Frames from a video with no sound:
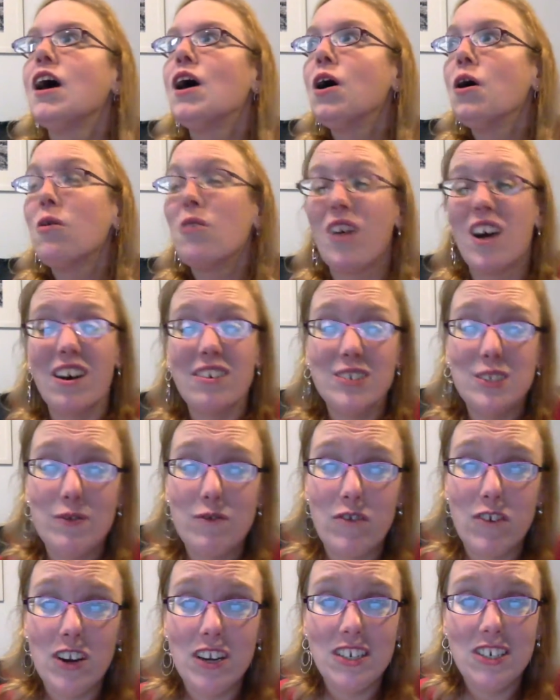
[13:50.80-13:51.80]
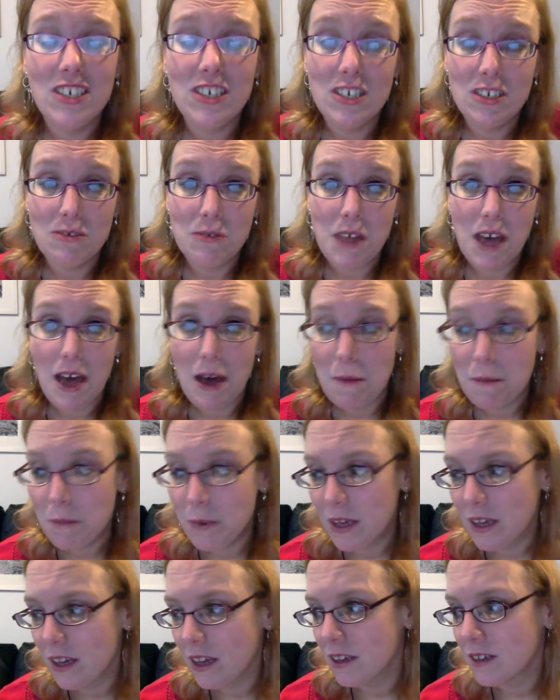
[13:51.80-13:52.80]
Well, I was afraid to do that
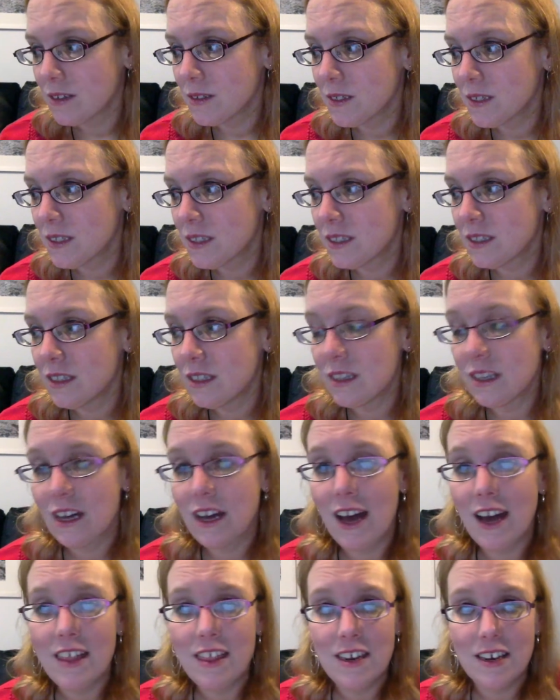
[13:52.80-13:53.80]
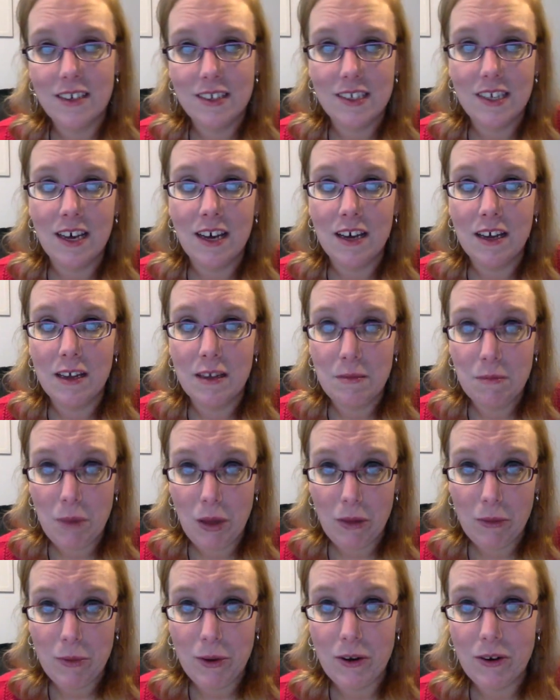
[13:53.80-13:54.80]
because the guy that I saw in
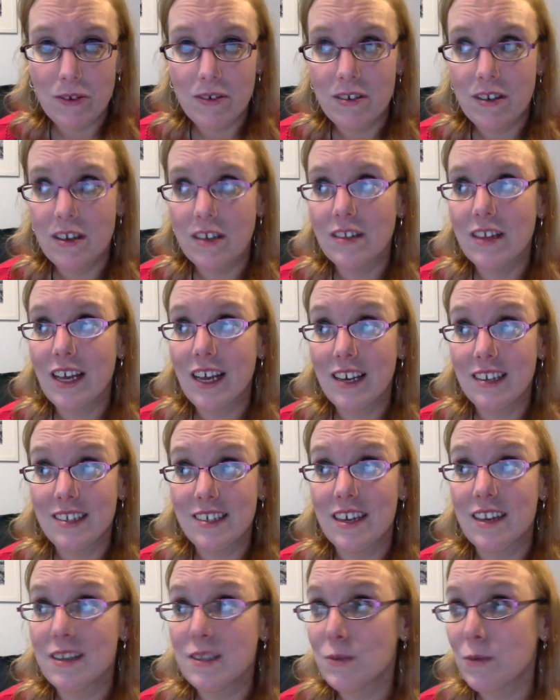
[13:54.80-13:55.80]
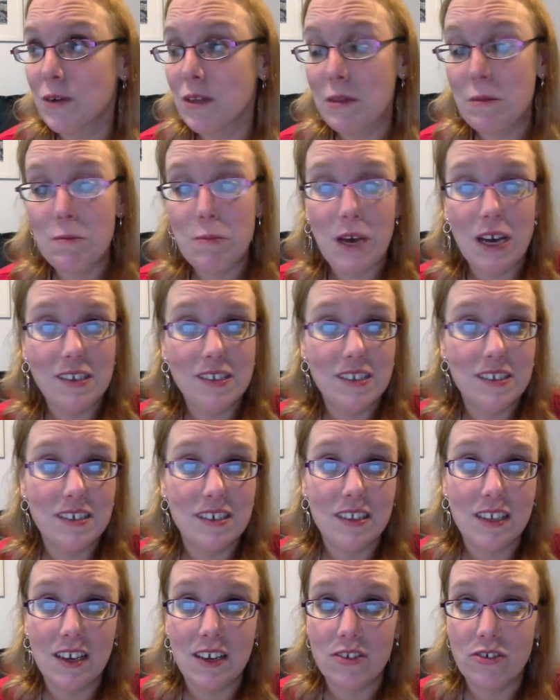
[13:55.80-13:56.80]
Melbourne, like I said, he's one of the best
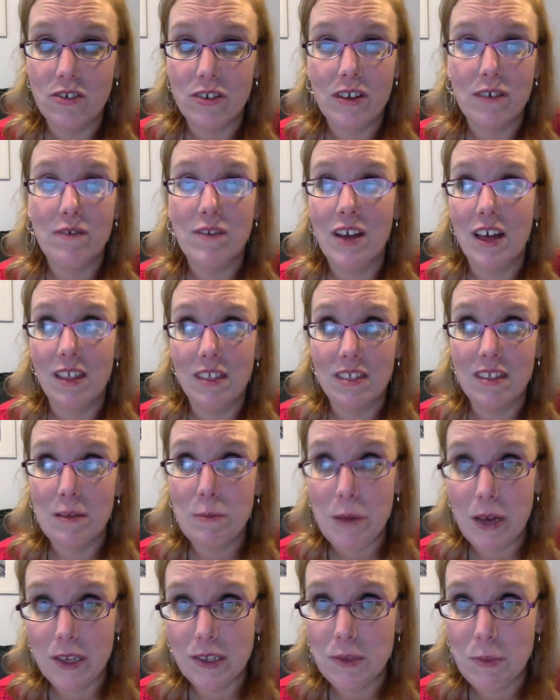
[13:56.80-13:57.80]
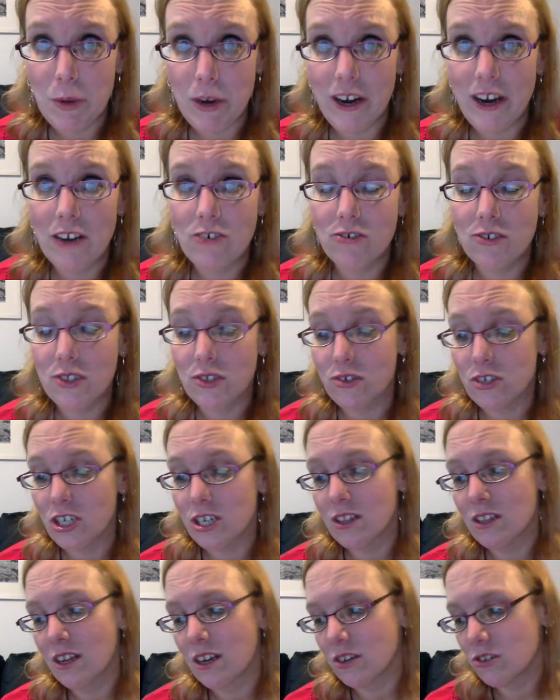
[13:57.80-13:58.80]
in the country, if not the best bariatric surgeon
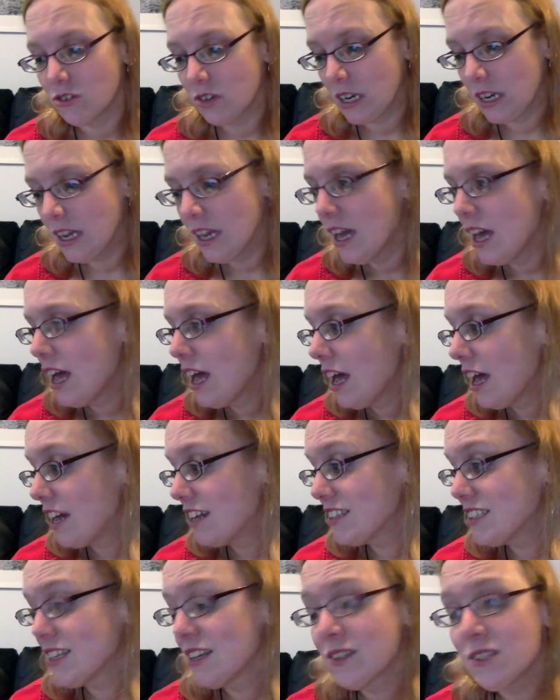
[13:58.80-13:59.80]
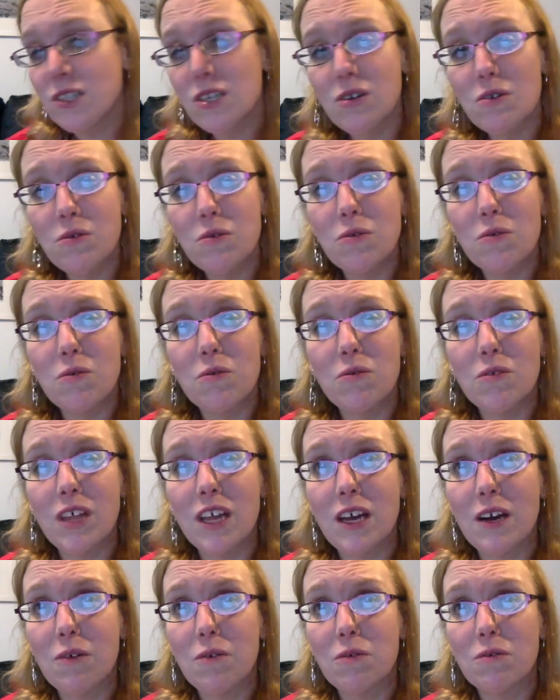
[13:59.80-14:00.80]
in the country. And he's also
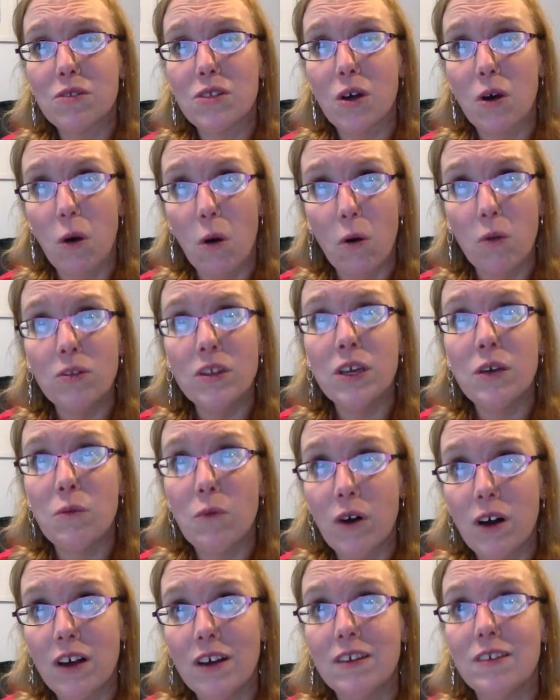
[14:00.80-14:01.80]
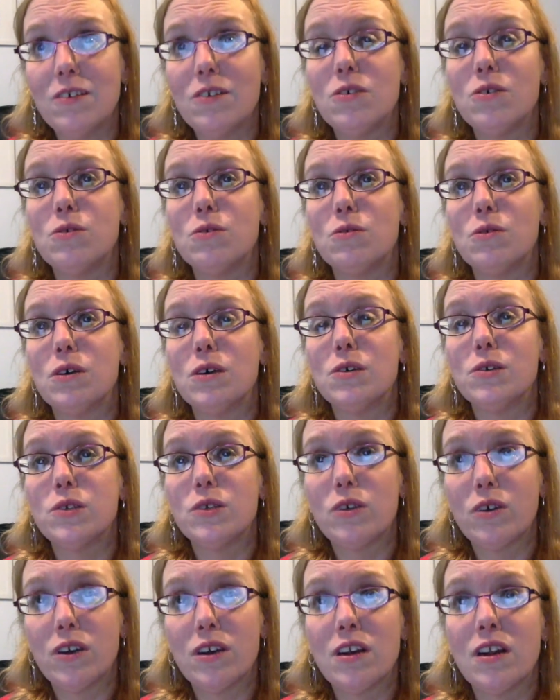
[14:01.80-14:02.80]
like the only one who is
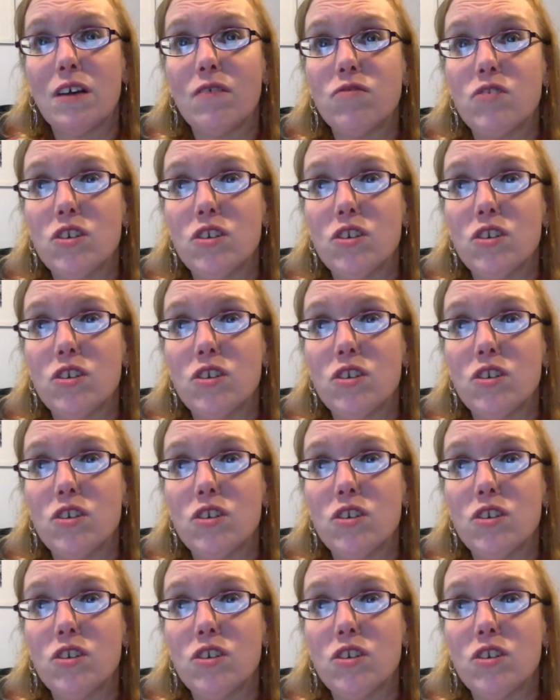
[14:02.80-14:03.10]
good enough to